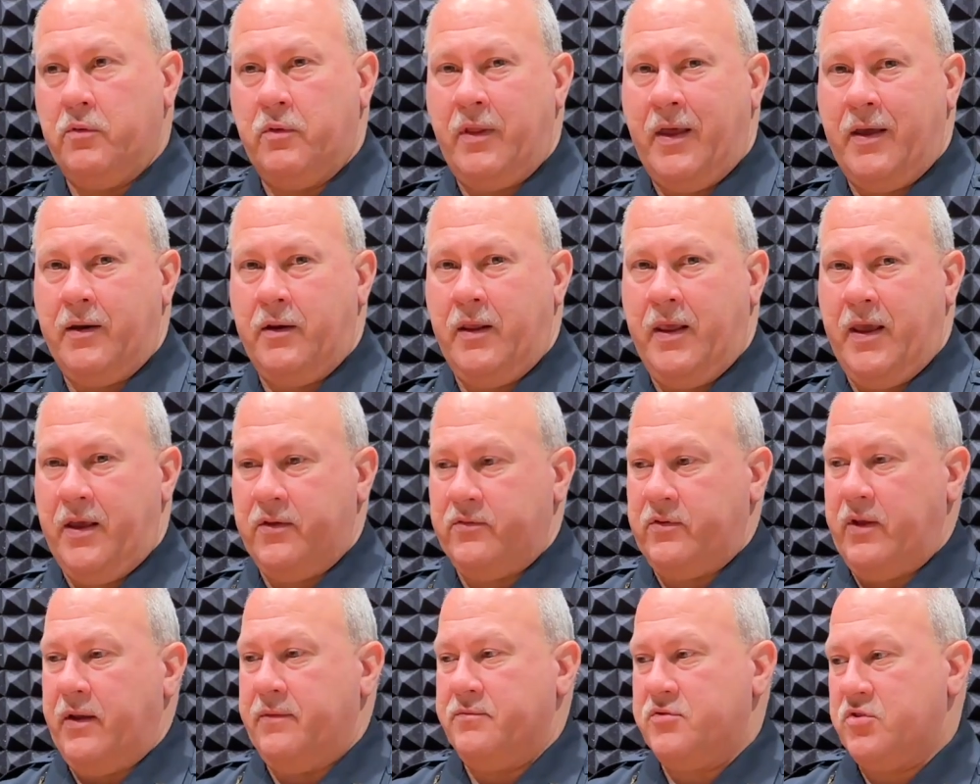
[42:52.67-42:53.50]
that he has
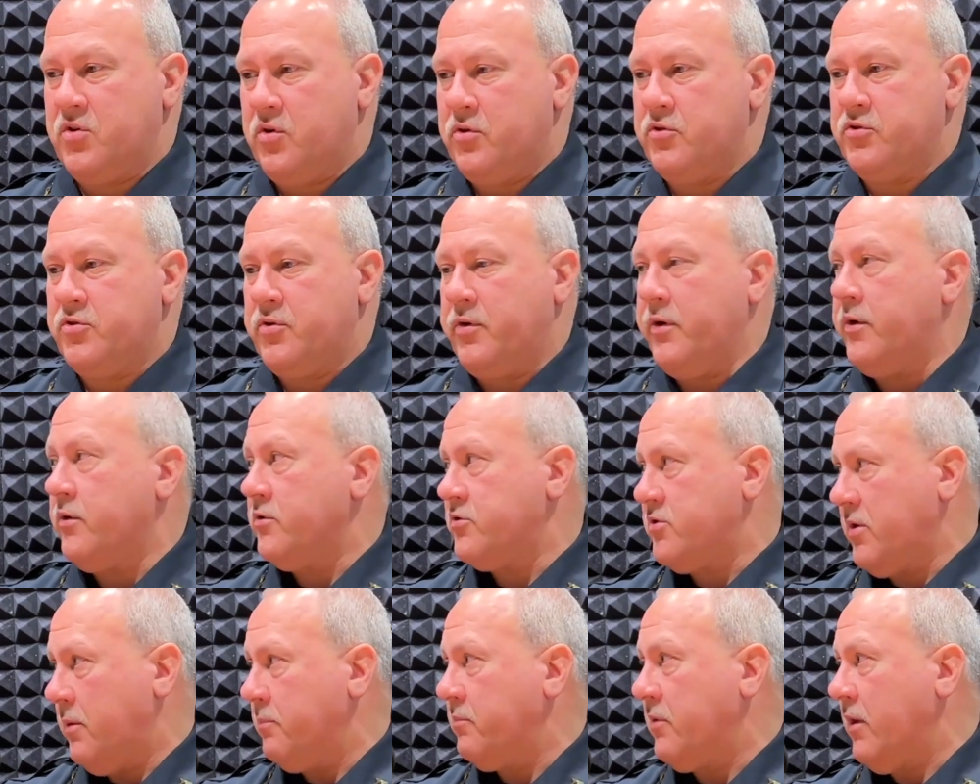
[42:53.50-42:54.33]
to have surgery or
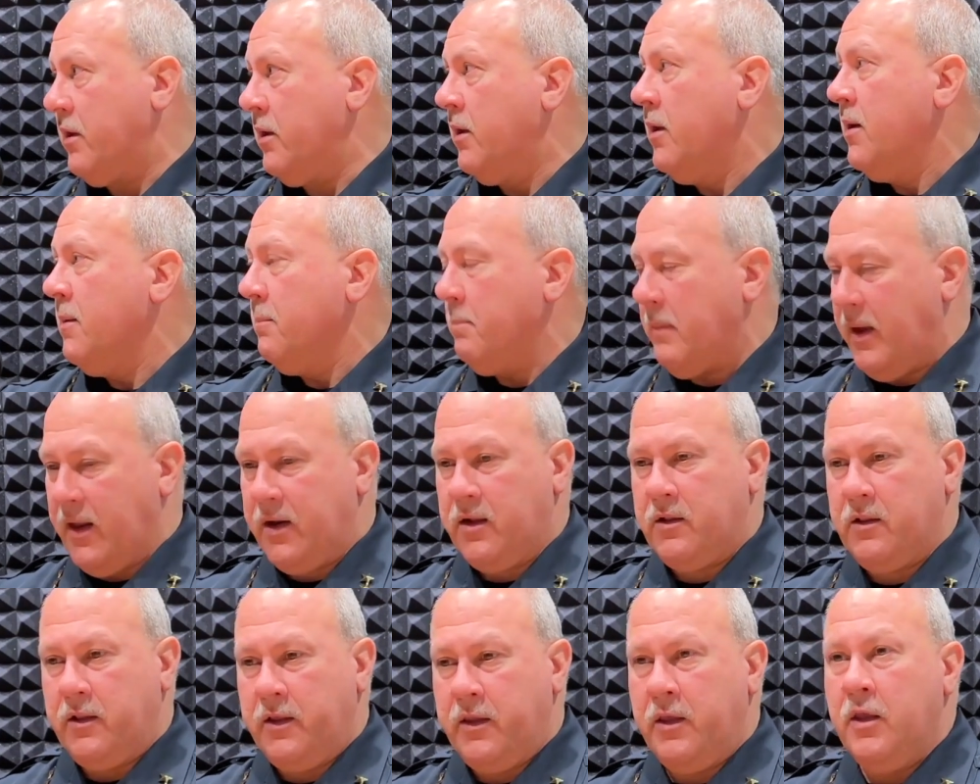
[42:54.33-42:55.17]
something
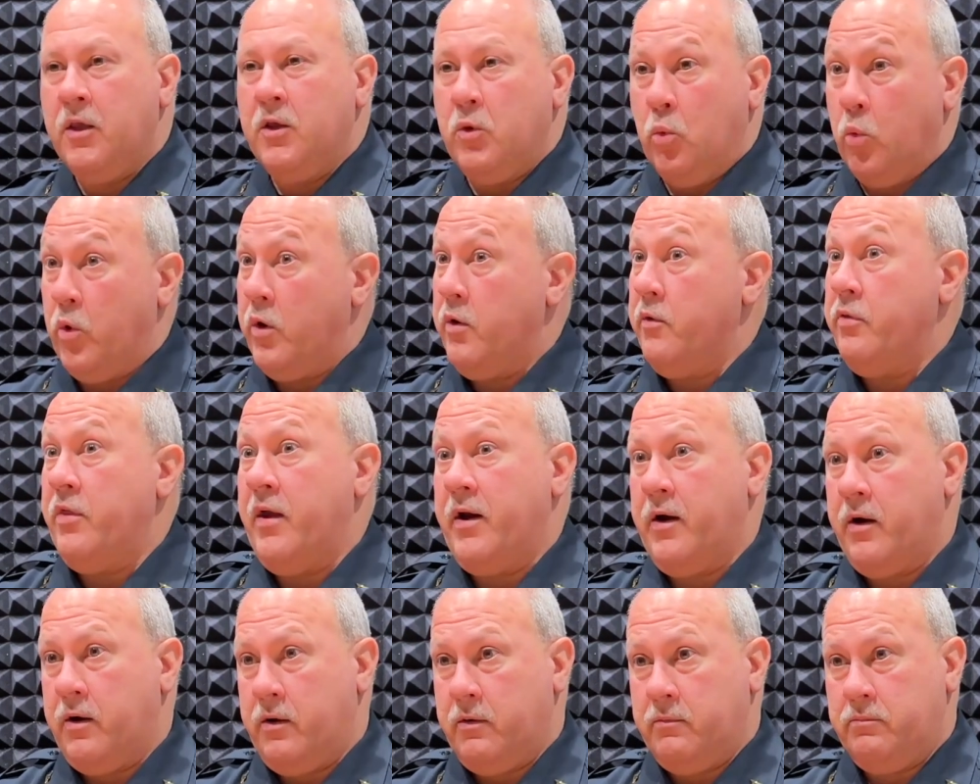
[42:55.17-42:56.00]
medically, we're
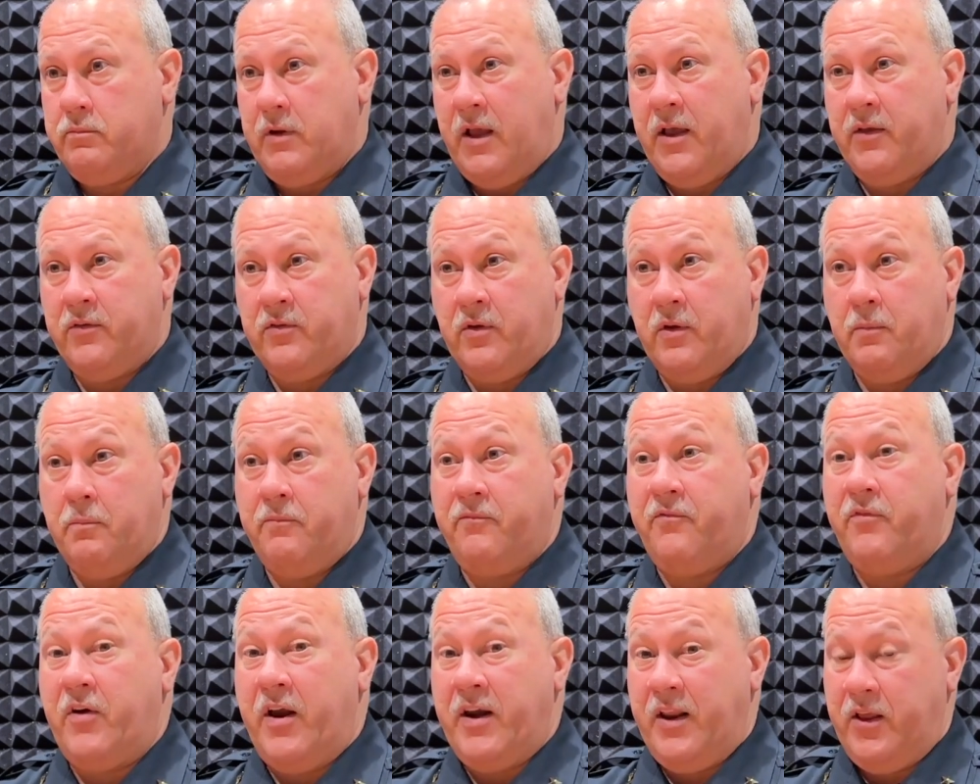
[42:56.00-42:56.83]
there as a
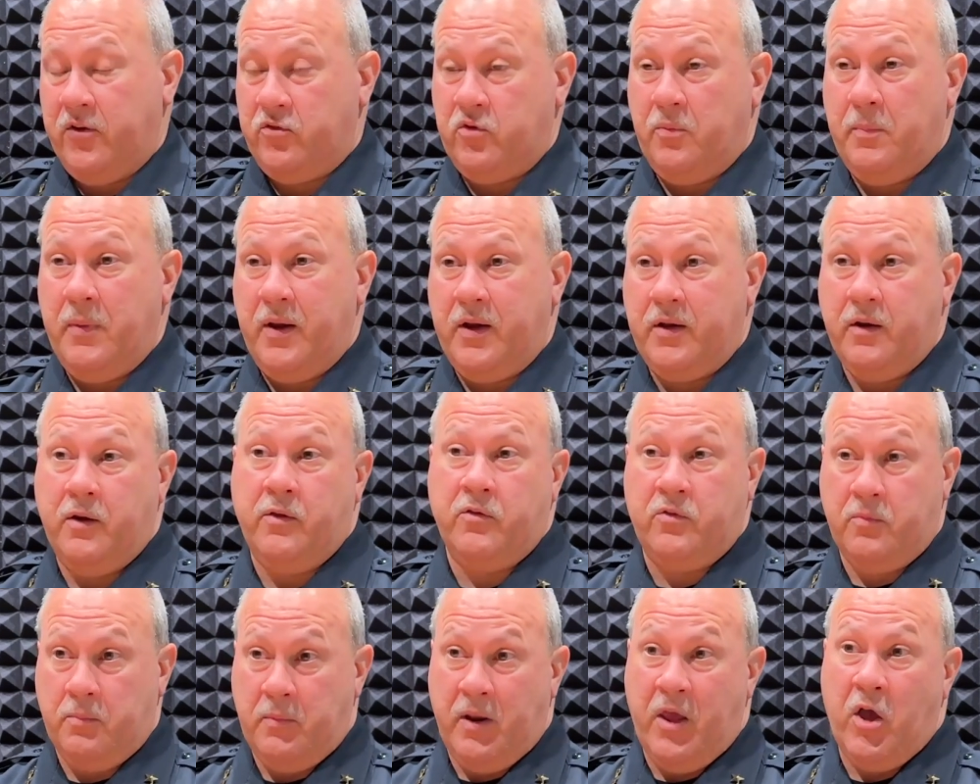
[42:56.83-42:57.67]
financial
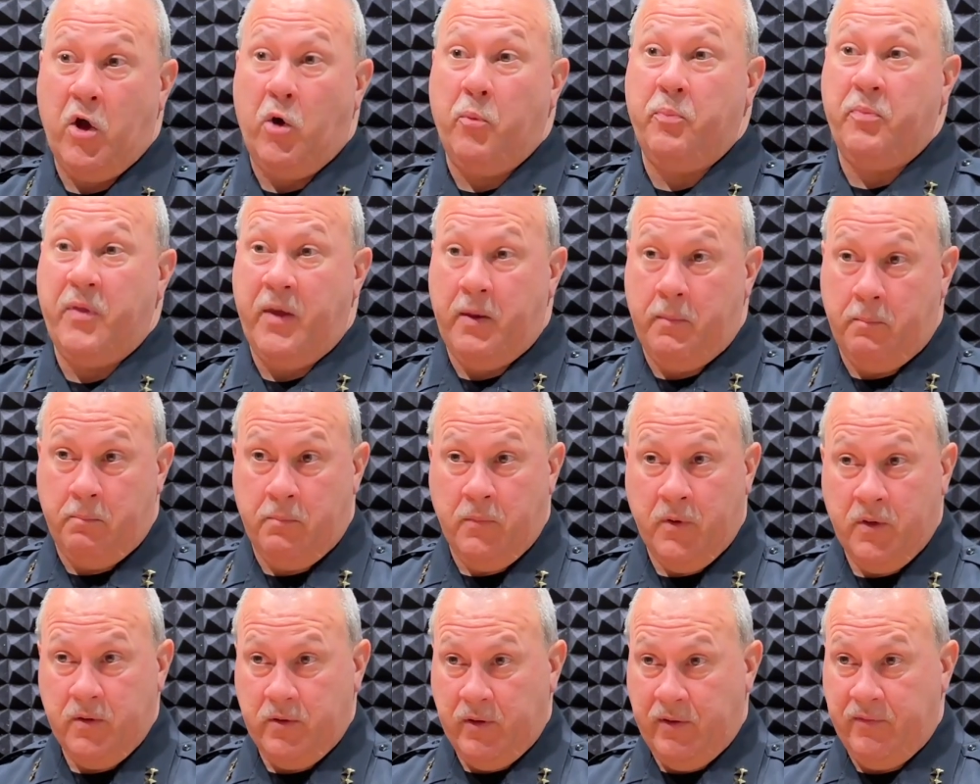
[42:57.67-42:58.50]
mechanism to help them
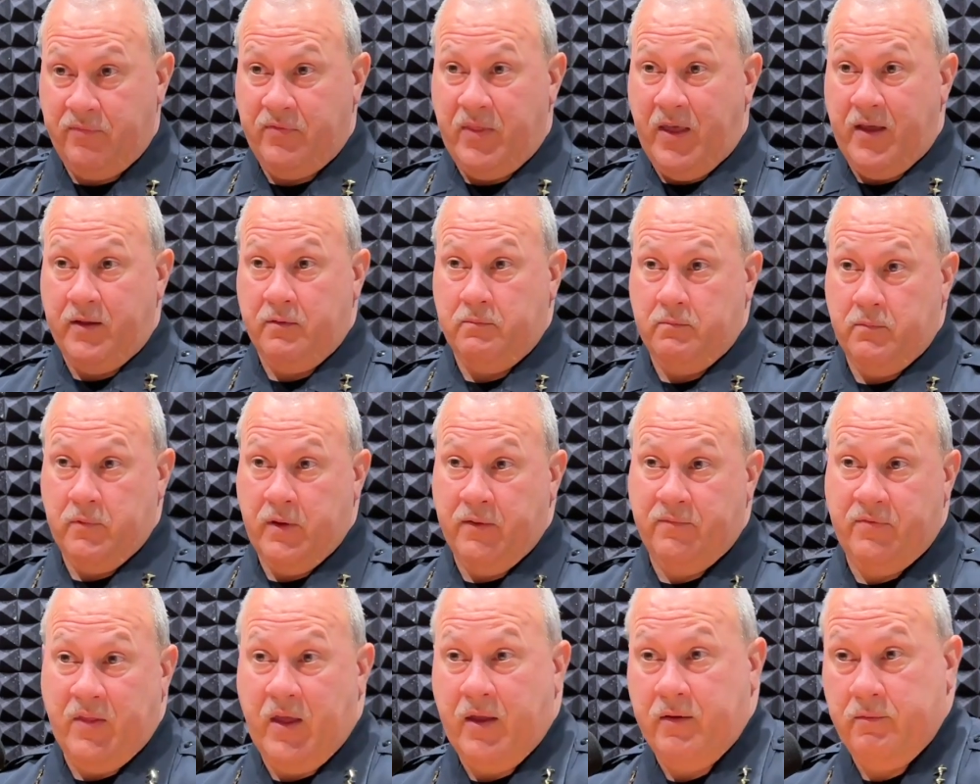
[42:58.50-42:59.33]
if that
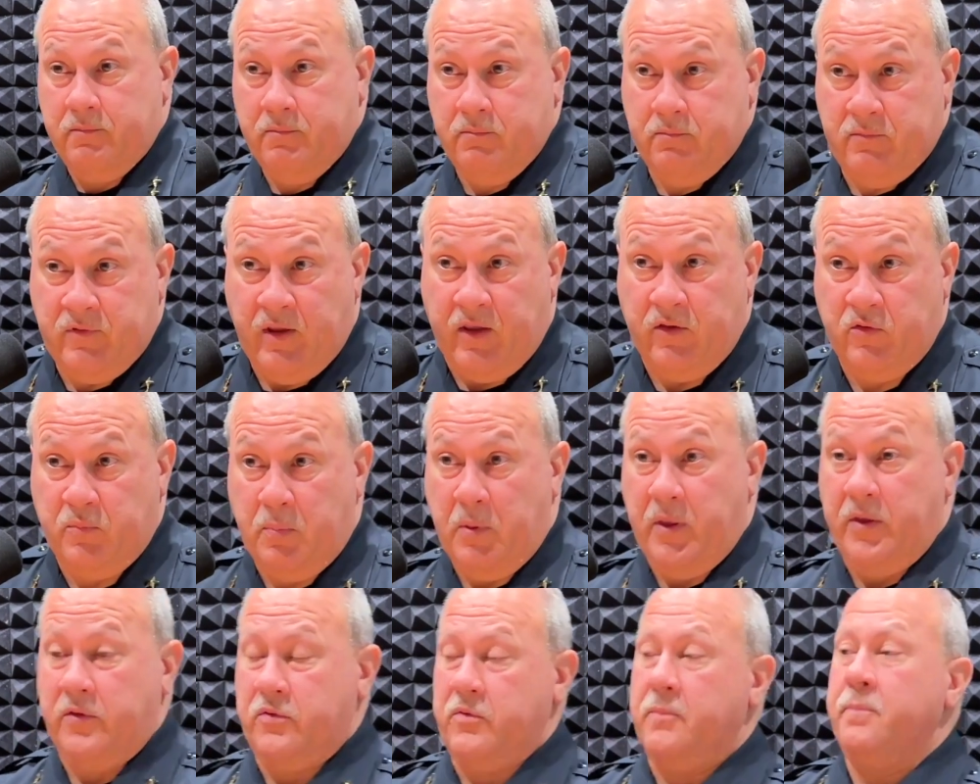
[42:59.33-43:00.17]
takes
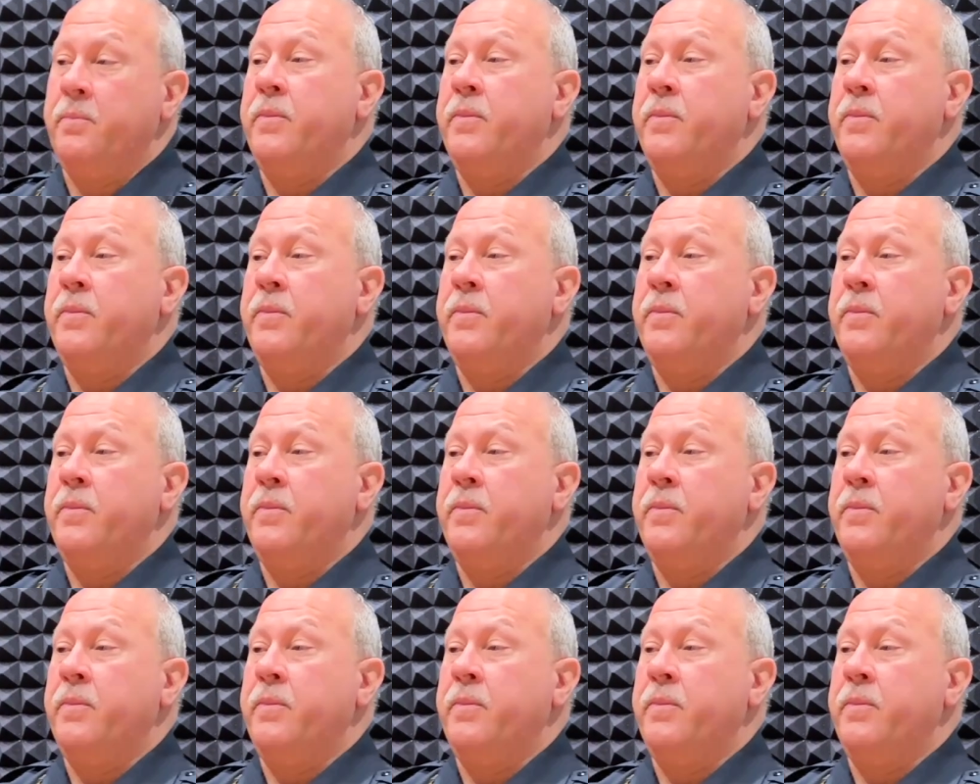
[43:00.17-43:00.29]
place.